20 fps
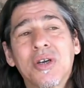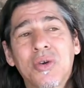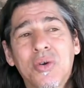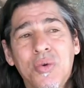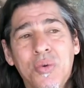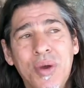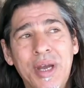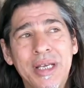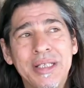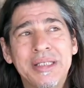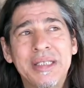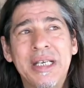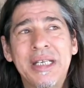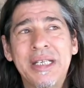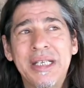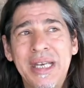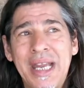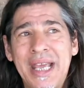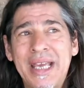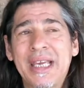crazy
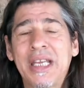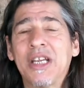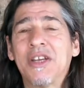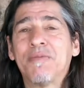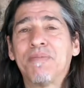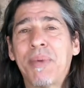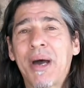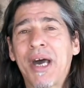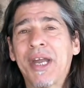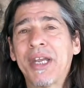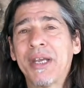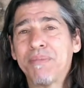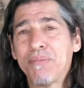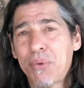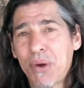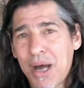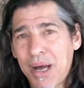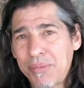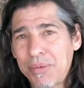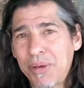negative body
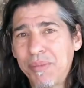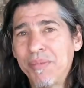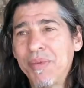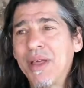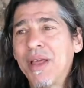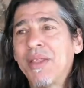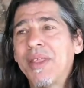problem